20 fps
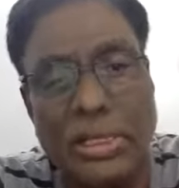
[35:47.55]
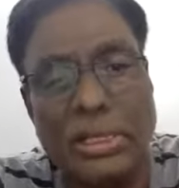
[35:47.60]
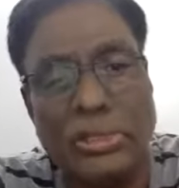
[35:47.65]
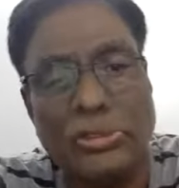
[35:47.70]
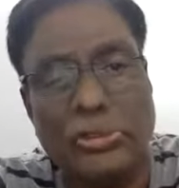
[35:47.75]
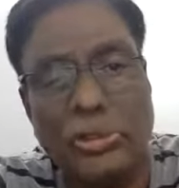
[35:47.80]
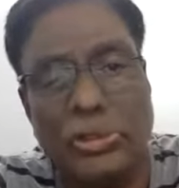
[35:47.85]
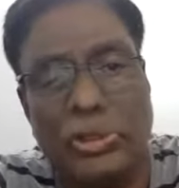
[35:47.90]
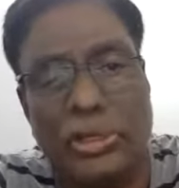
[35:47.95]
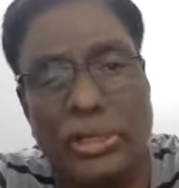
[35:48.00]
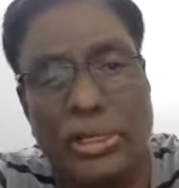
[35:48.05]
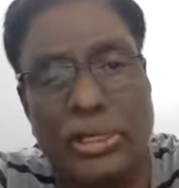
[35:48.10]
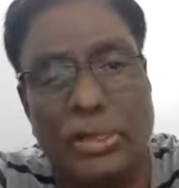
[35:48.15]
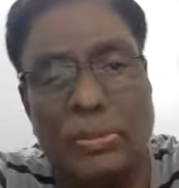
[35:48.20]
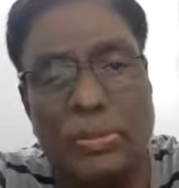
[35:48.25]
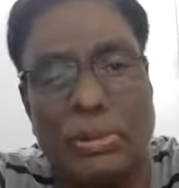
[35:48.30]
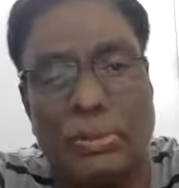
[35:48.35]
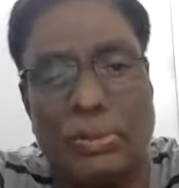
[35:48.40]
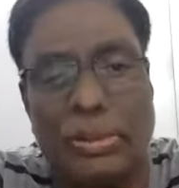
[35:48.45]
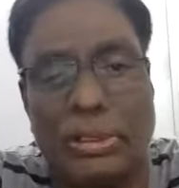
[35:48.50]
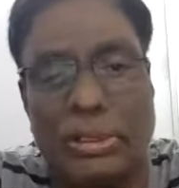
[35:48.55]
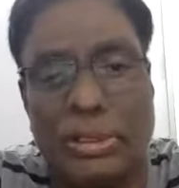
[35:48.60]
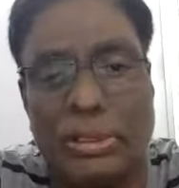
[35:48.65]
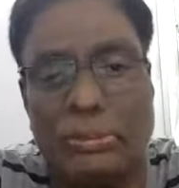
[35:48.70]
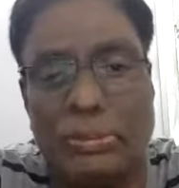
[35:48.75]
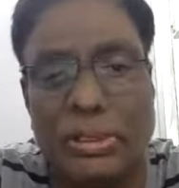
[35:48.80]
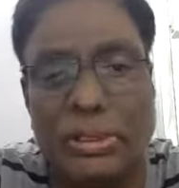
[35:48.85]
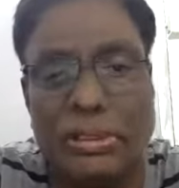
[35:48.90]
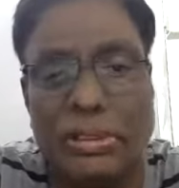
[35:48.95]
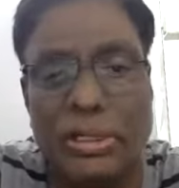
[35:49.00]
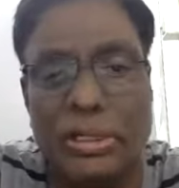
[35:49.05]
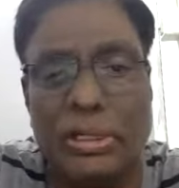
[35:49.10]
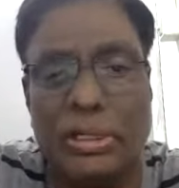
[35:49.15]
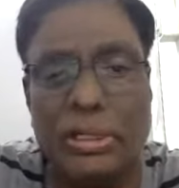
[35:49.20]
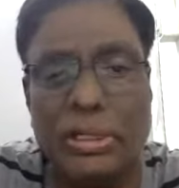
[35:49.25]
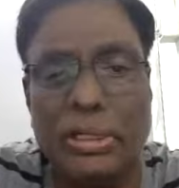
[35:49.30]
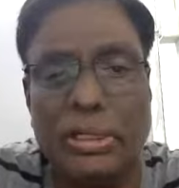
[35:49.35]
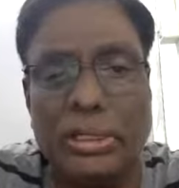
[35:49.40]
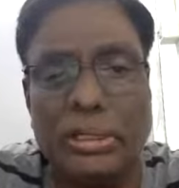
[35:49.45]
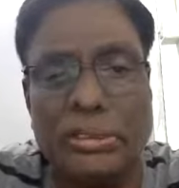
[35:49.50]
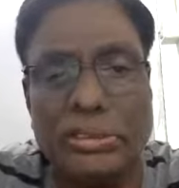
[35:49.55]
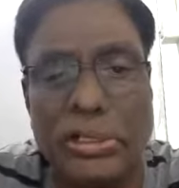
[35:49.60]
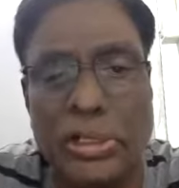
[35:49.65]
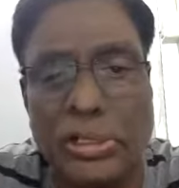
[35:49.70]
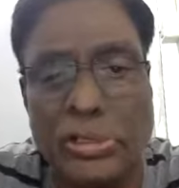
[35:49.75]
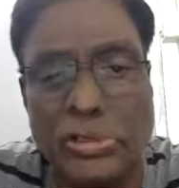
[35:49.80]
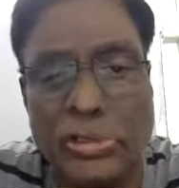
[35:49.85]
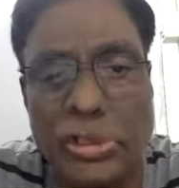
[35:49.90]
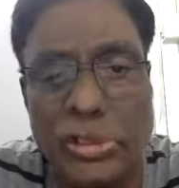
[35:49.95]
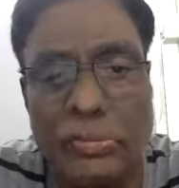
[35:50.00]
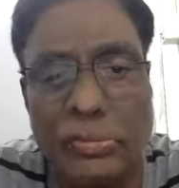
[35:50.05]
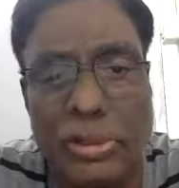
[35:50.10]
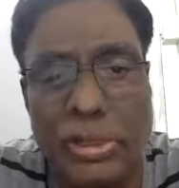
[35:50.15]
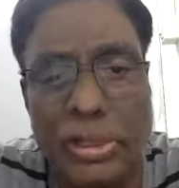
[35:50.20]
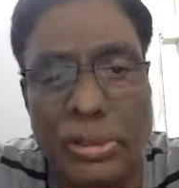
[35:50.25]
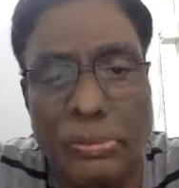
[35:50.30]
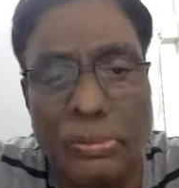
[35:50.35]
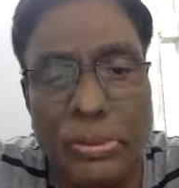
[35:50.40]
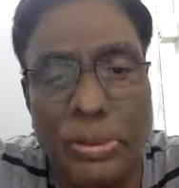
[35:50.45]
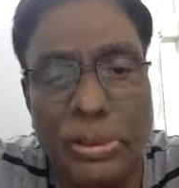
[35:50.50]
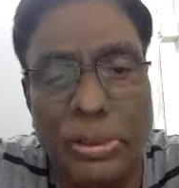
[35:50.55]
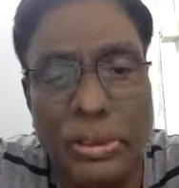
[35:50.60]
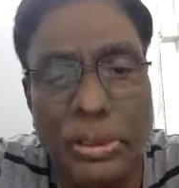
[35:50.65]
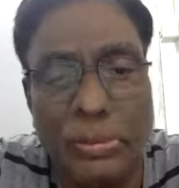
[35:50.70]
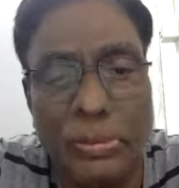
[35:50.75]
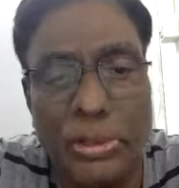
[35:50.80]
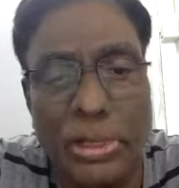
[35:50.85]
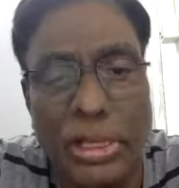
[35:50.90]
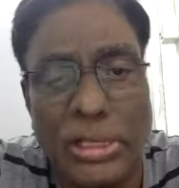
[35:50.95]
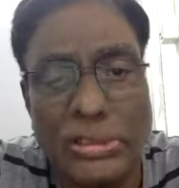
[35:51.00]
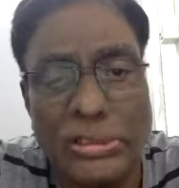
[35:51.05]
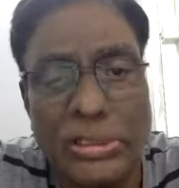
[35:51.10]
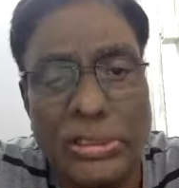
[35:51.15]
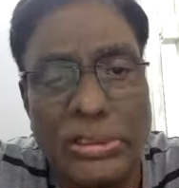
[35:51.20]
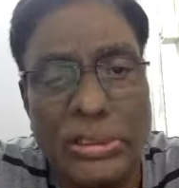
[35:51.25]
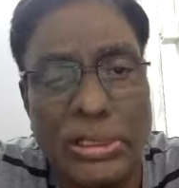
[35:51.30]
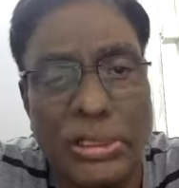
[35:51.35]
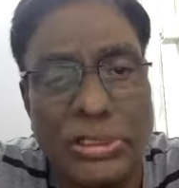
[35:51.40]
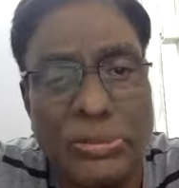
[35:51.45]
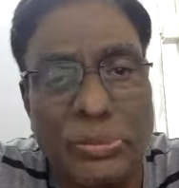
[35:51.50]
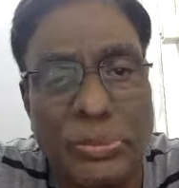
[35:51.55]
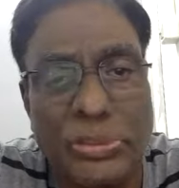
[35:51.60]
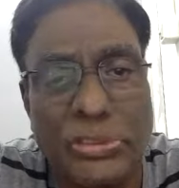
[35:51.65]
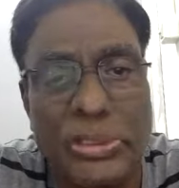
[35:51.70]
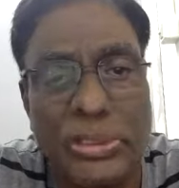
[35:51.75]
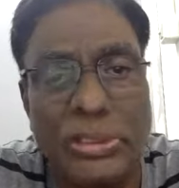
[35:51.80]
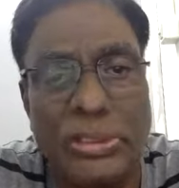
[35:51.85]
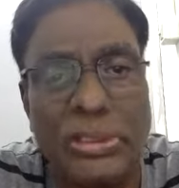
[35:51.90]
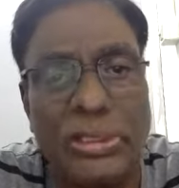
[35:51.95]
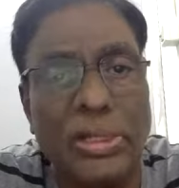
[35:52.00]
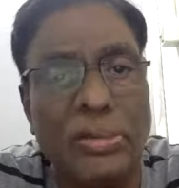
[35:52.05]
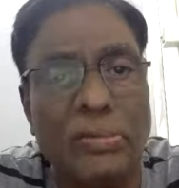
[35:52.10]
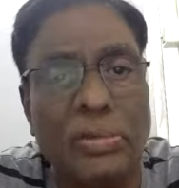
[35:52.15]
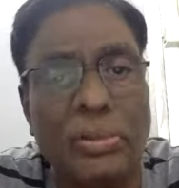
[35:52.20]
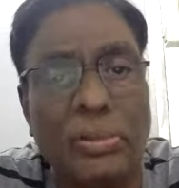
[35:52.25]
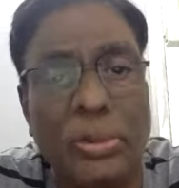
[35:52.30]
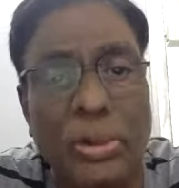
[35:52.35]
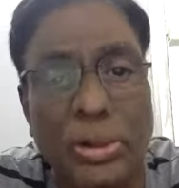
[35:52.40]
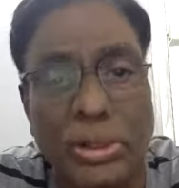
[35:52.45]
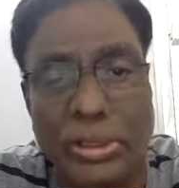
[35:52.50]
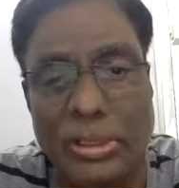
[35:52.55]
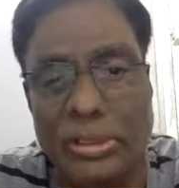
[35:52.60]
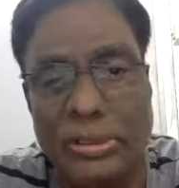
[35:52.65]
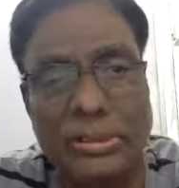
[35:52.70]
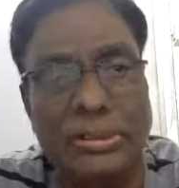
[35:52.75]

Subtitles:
So you can remember that beta alanine is also a very important amino acid that is present in our body.